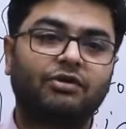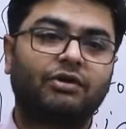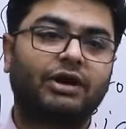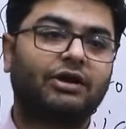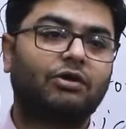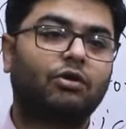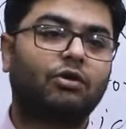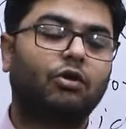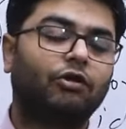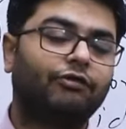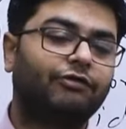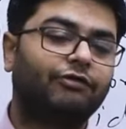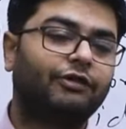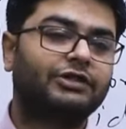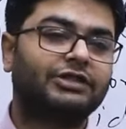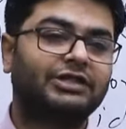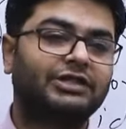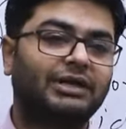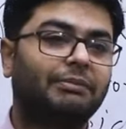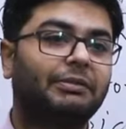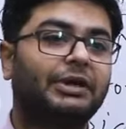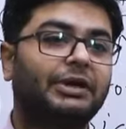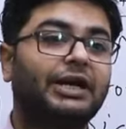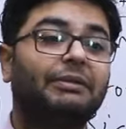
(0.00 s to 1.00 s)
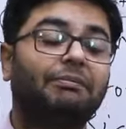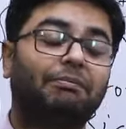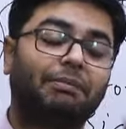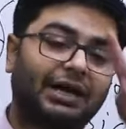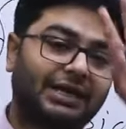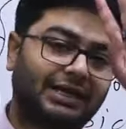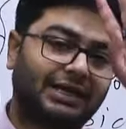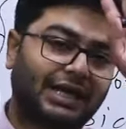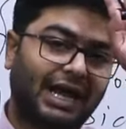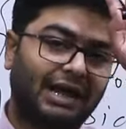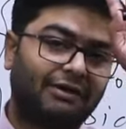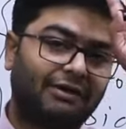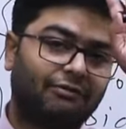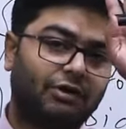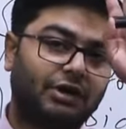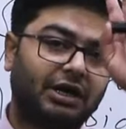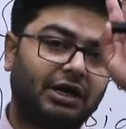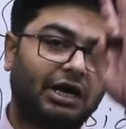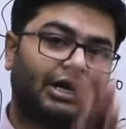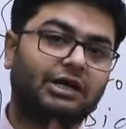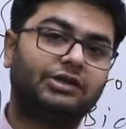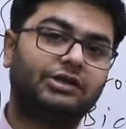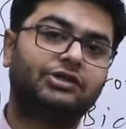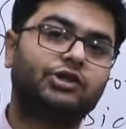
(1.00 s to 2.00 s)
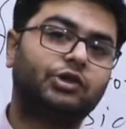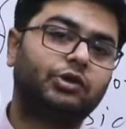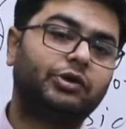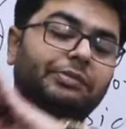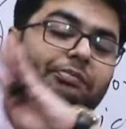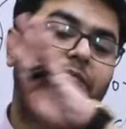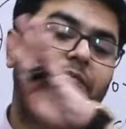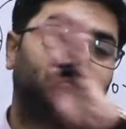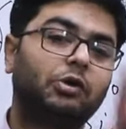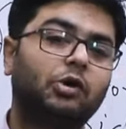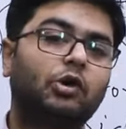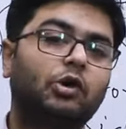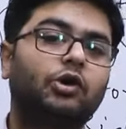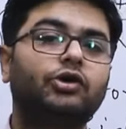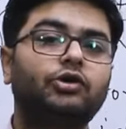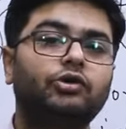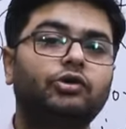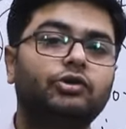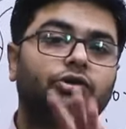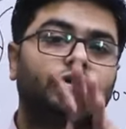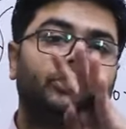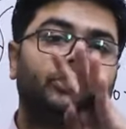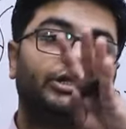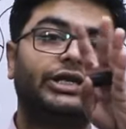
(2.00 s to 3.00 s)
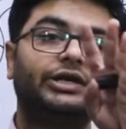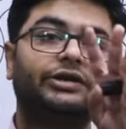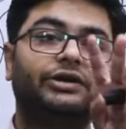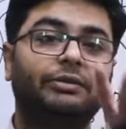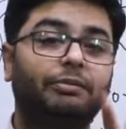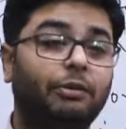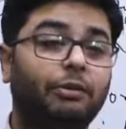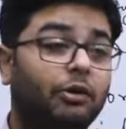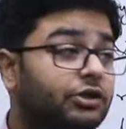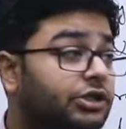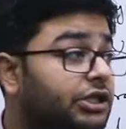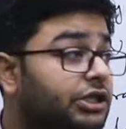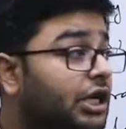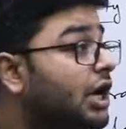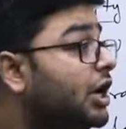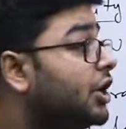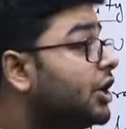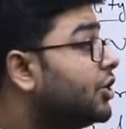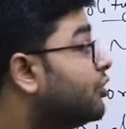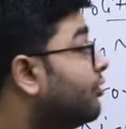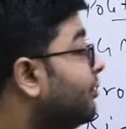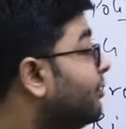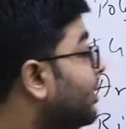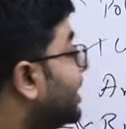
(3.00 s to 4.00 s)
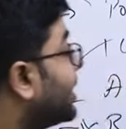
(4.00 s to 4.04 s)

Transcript: you can go for summary, but I would urge you, implore you to read reports. You